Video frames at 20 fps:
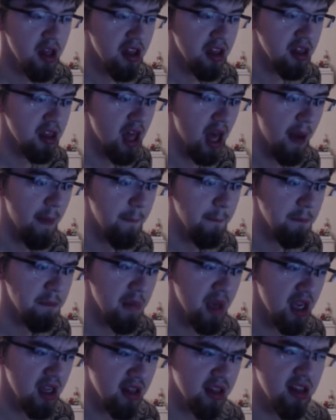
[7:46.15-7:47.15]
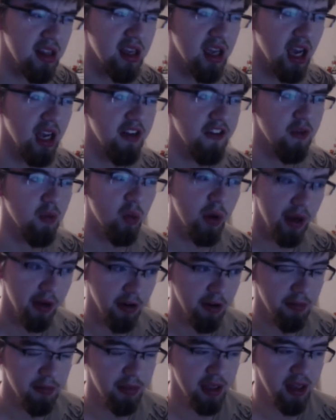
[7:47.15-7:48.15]
that makes it kind of
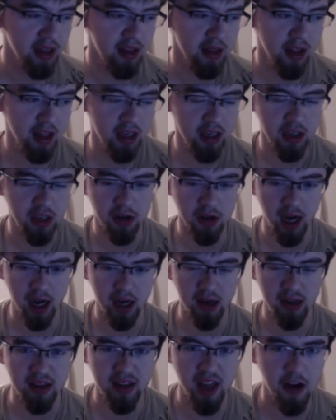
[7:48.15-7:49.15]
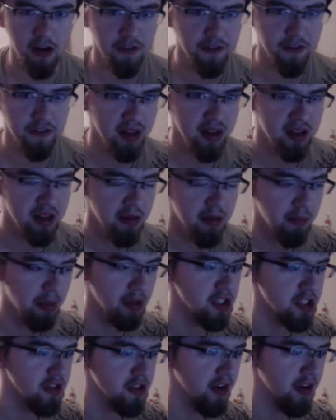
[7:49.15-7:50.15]
weird because then you're kind of sacrificing a
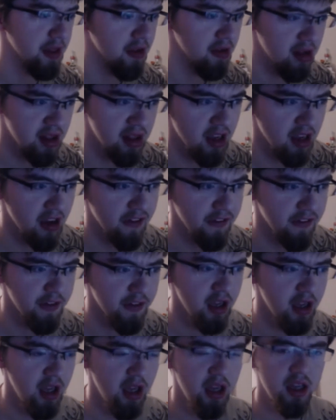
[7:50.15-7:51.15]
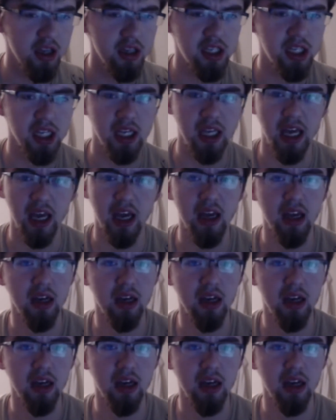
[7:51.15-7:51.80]
bunch of other stuff to get